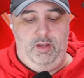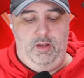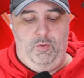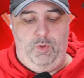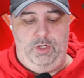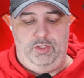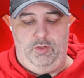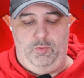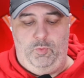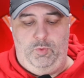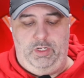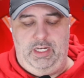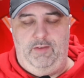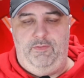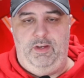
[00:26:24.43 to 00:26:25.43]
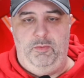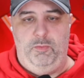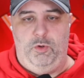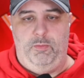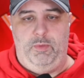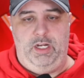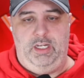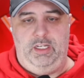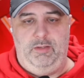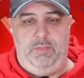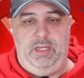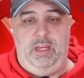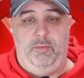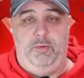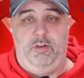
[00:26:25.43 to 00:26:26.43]
which will give you more money to be
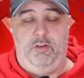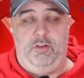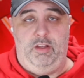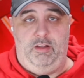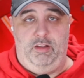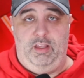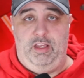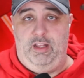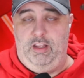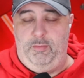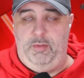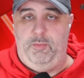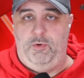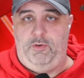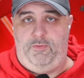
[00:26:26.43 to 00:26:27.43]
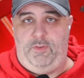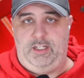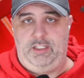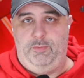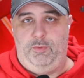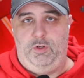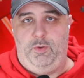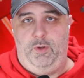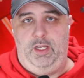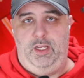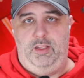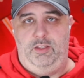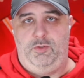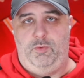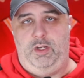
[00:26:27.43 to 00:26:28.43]
able a little bit more flexible going into
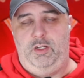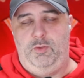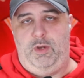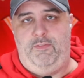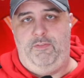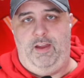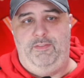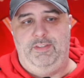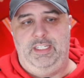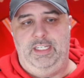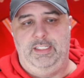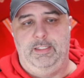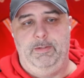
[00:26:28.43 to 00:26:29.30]
the 2025 season.